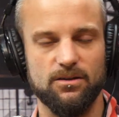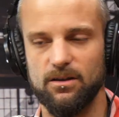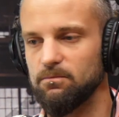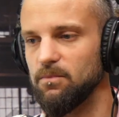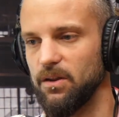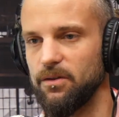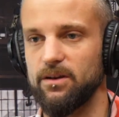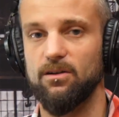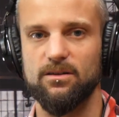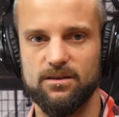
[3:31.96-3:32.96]
monthly
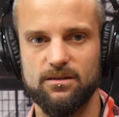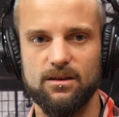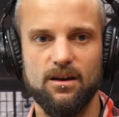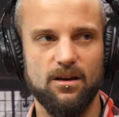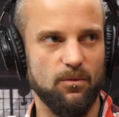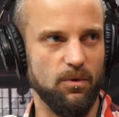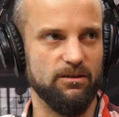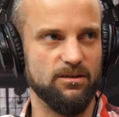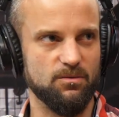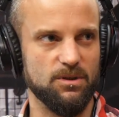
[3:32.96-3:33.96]
costs.
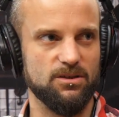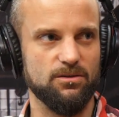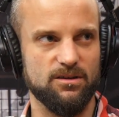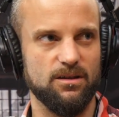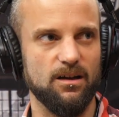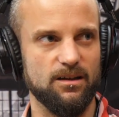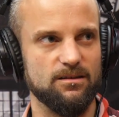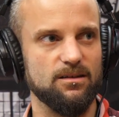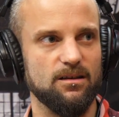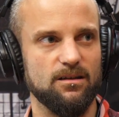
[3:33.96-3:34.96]
Whereas once you're starting
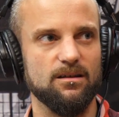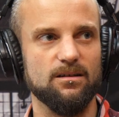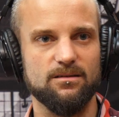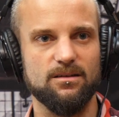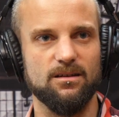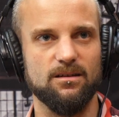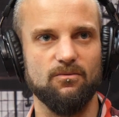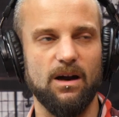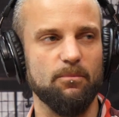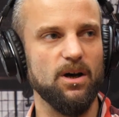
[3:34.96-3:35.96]
to
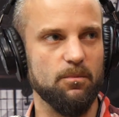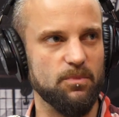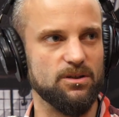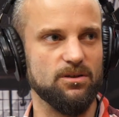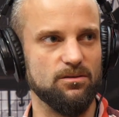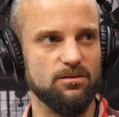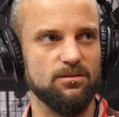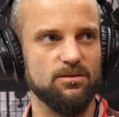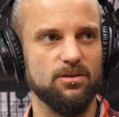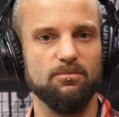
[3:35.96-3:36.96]
ramp up and
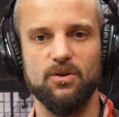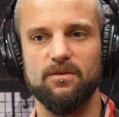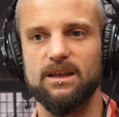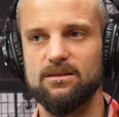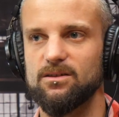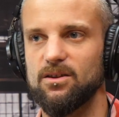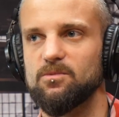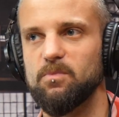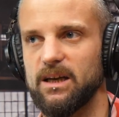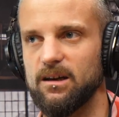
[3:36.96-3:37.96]
you're moving into those
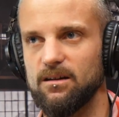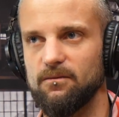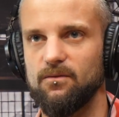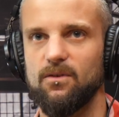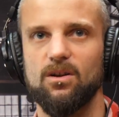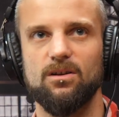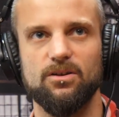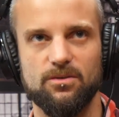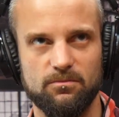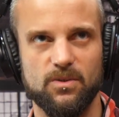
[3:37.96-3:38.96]
bigger
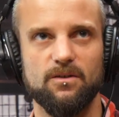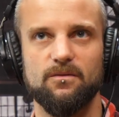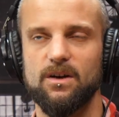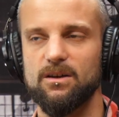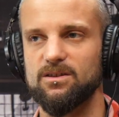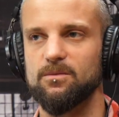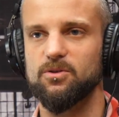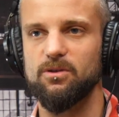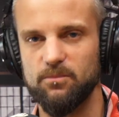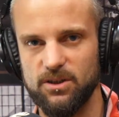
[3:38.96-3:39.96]
volume of
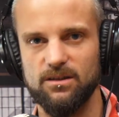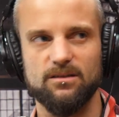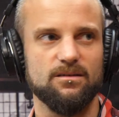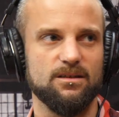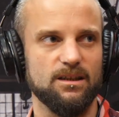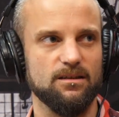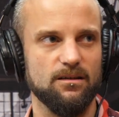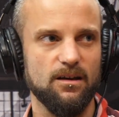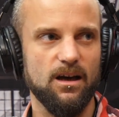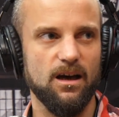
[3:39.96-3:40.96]
subscriptions and
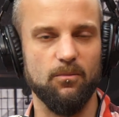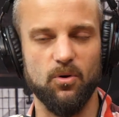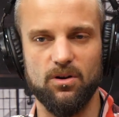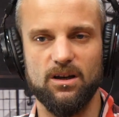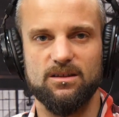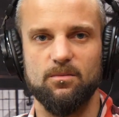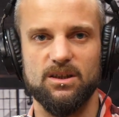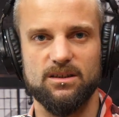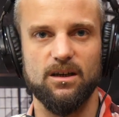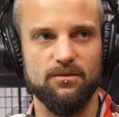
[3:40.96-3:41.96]
more customized
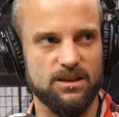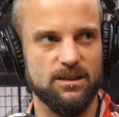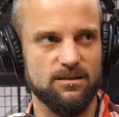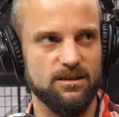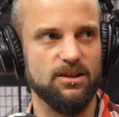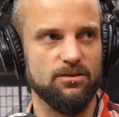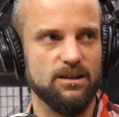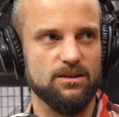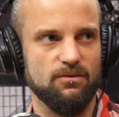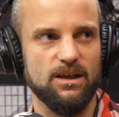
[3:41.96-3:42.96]
services, then you
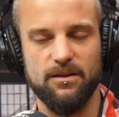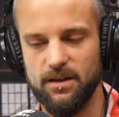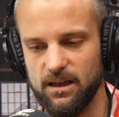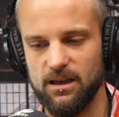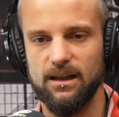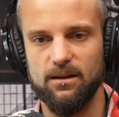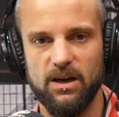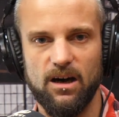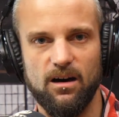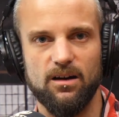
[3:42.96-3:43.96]
need to really think a little bit
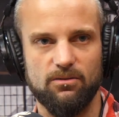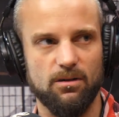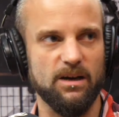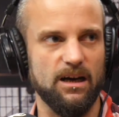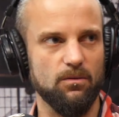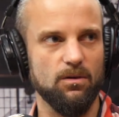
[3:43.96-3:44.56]
harder about